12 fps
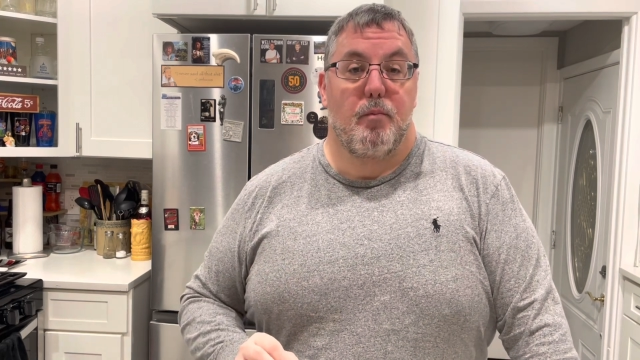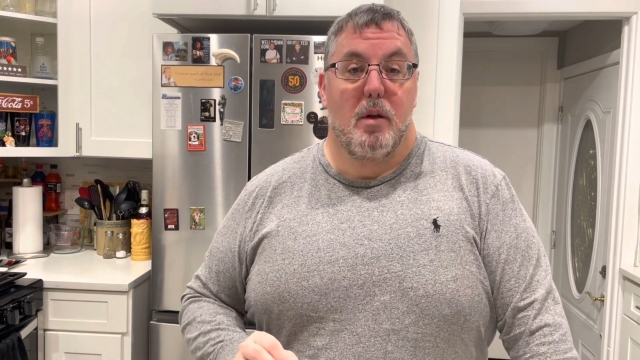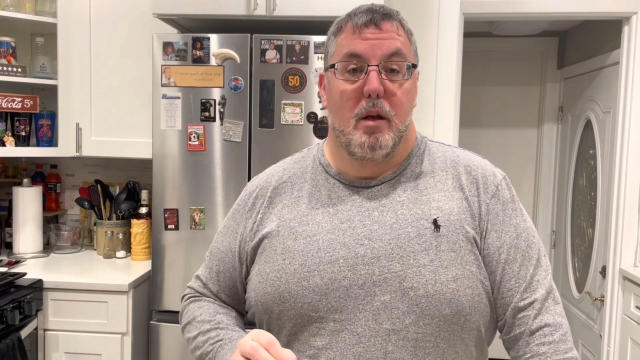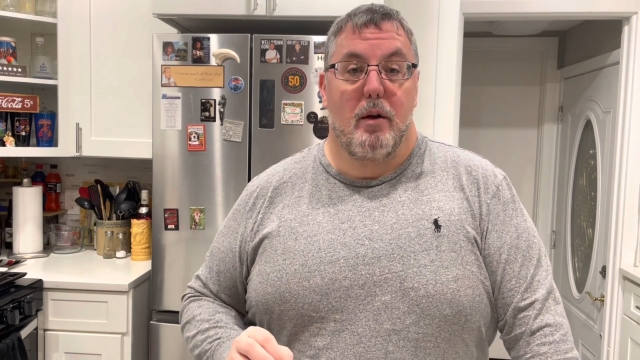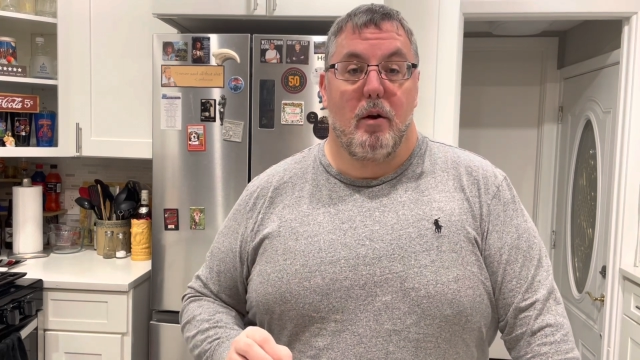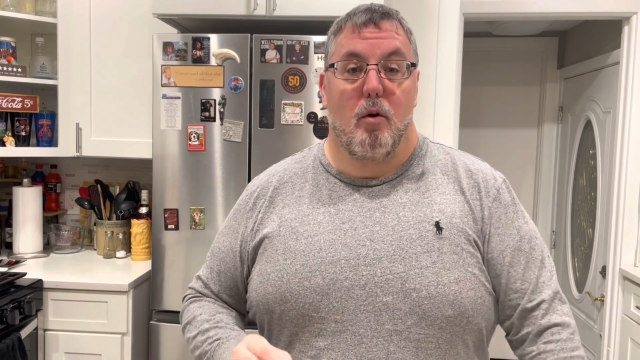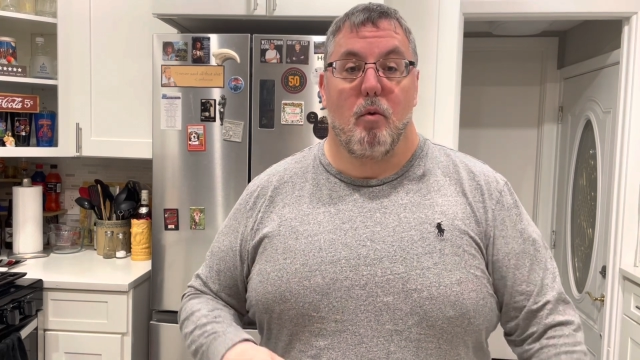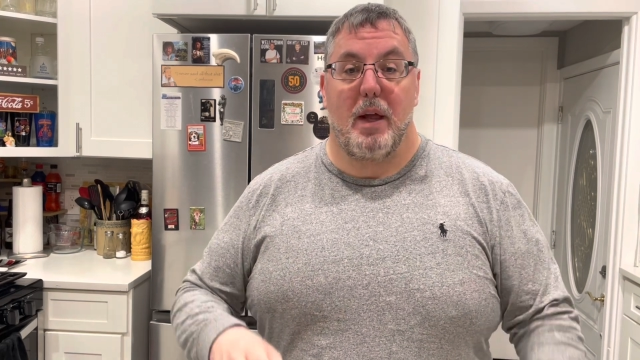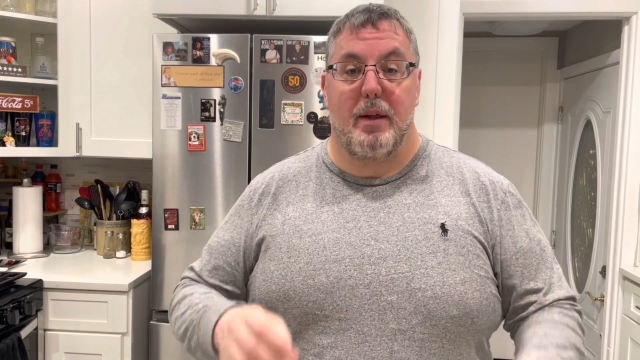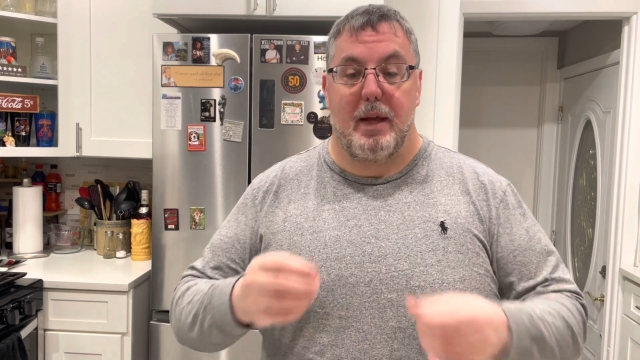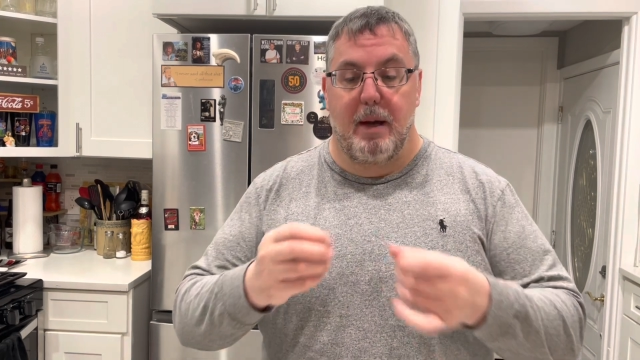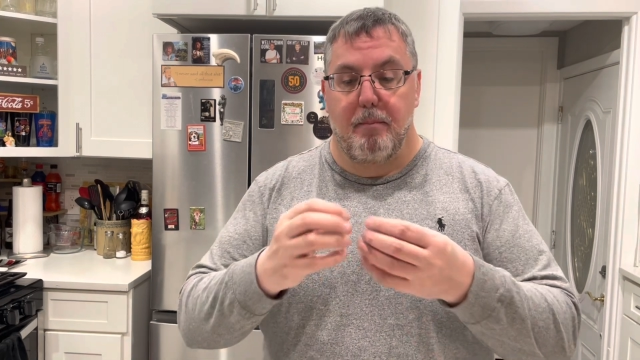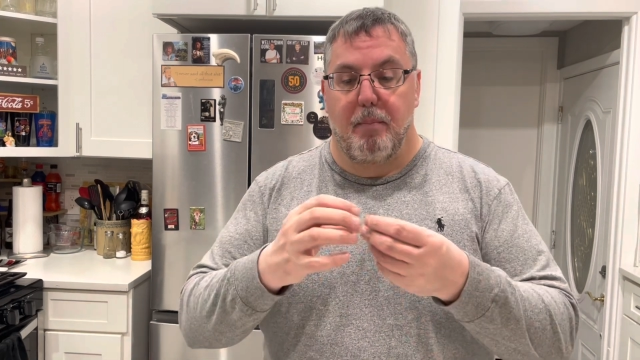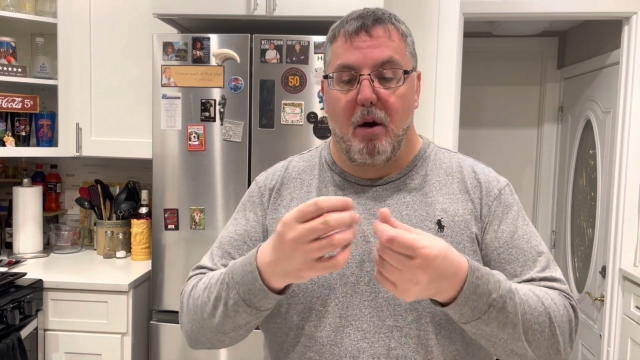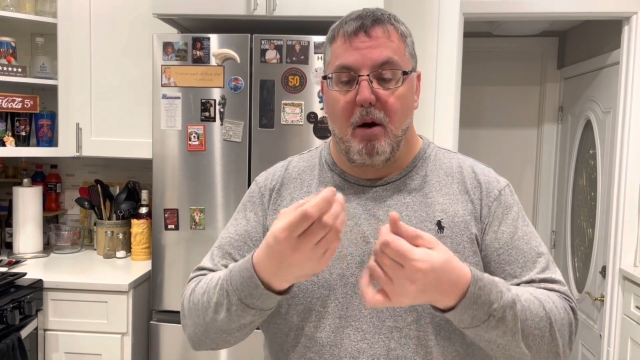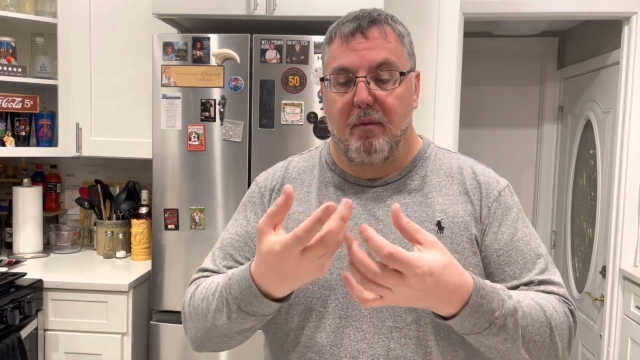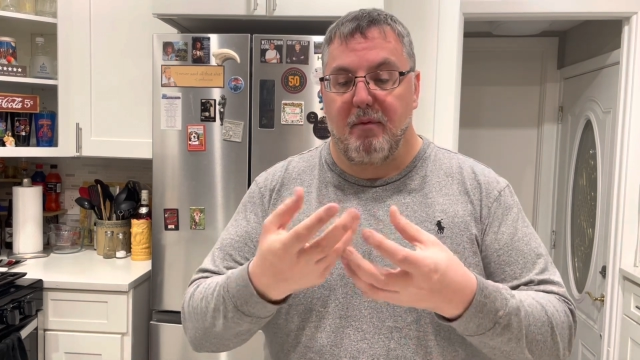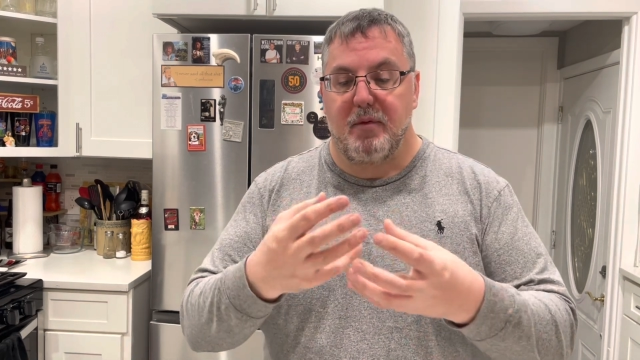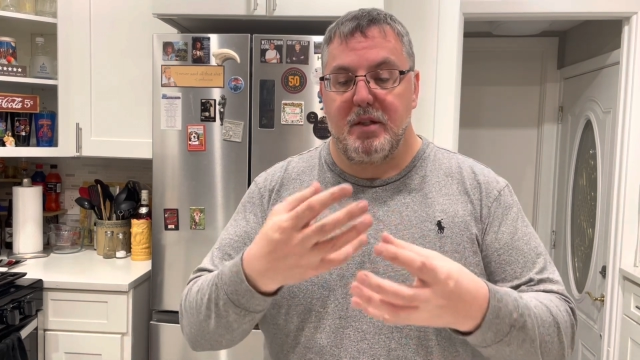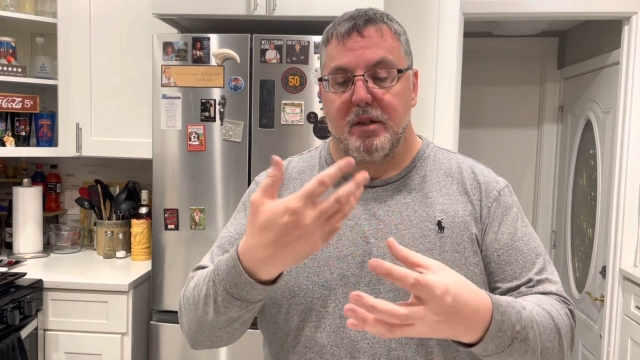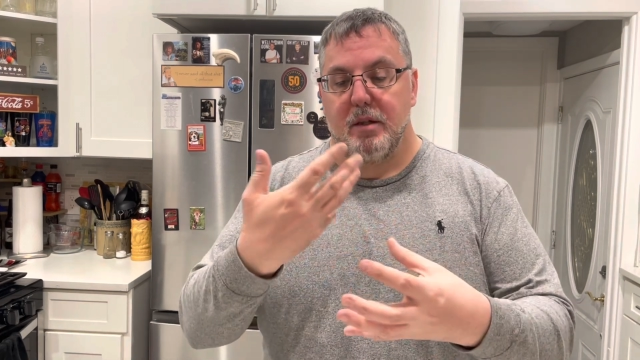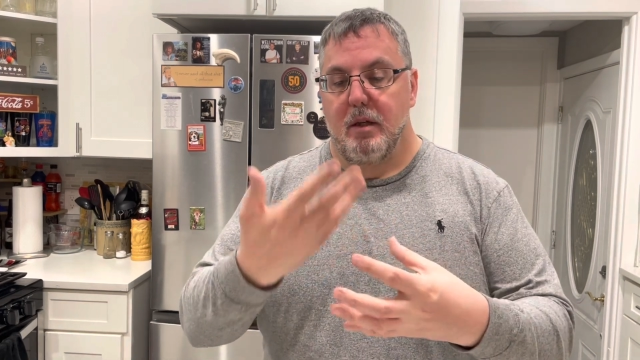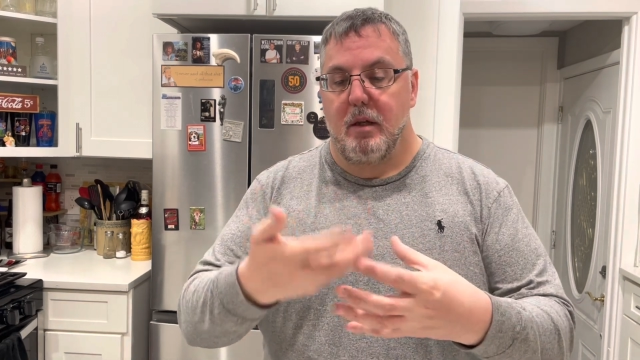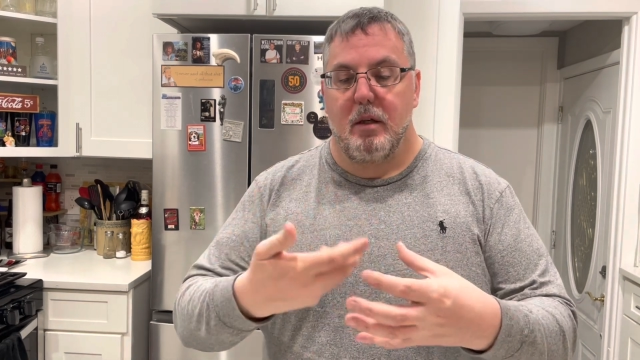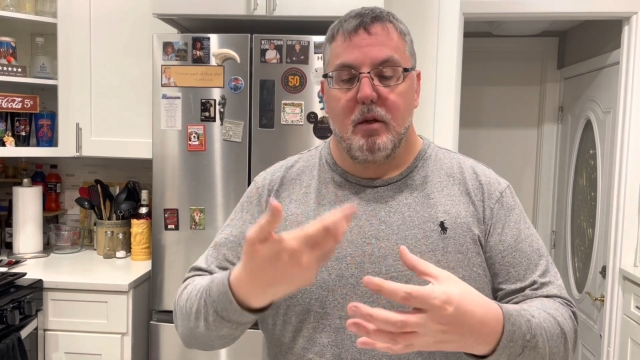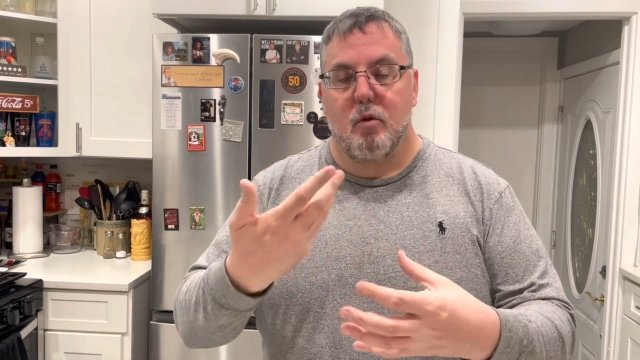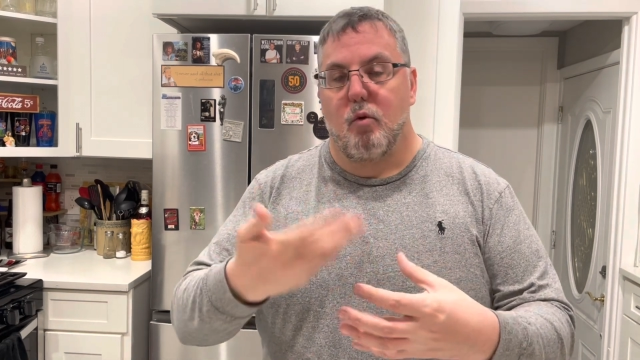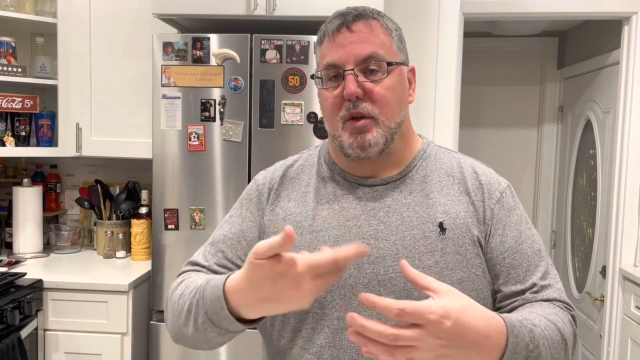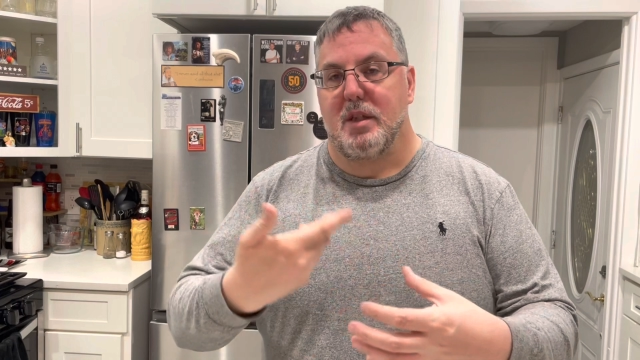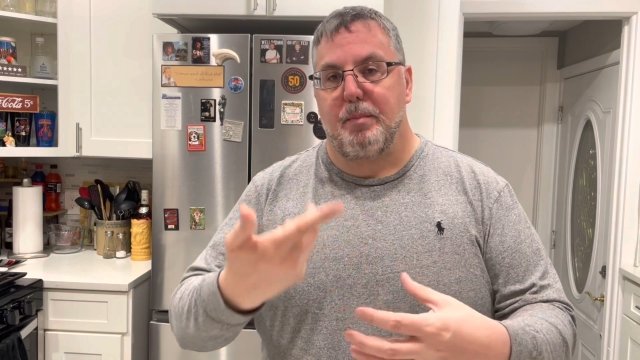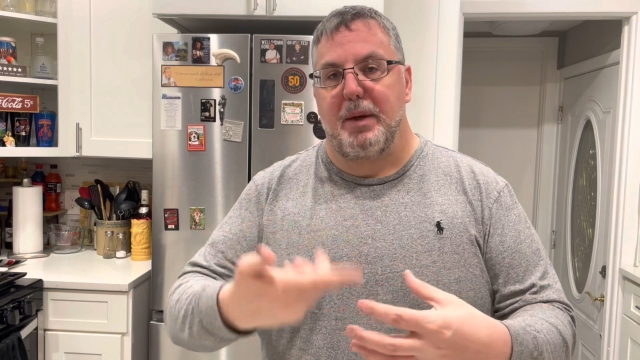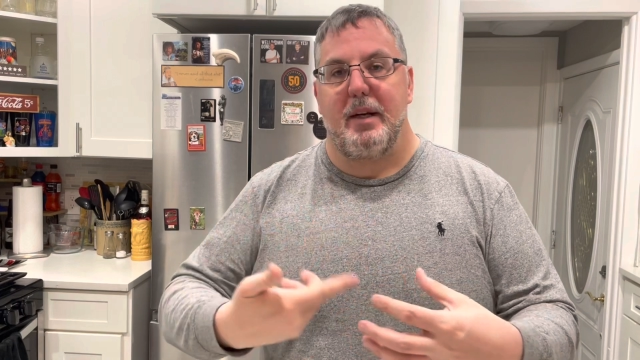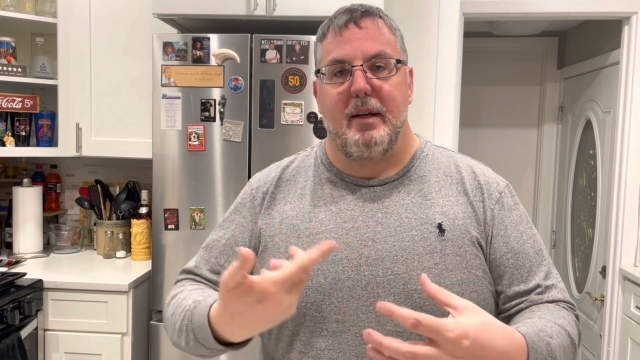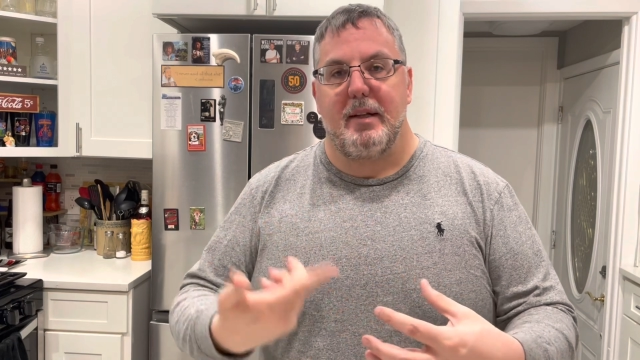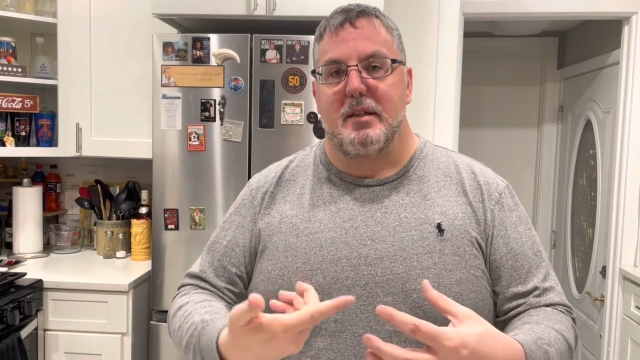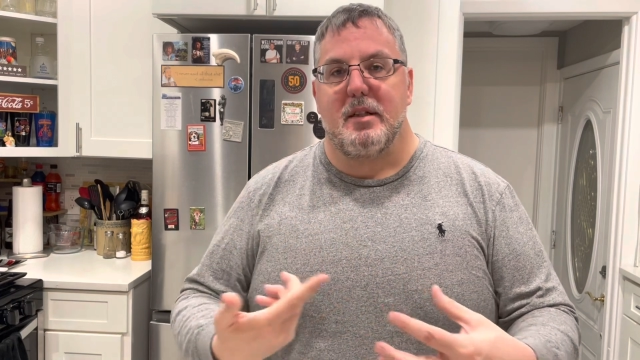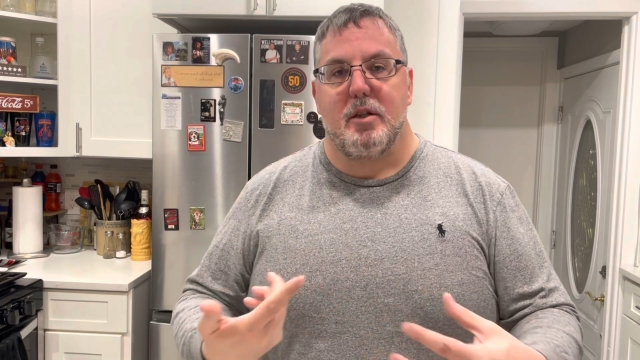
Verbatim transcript: you know, that, that puffed crispiness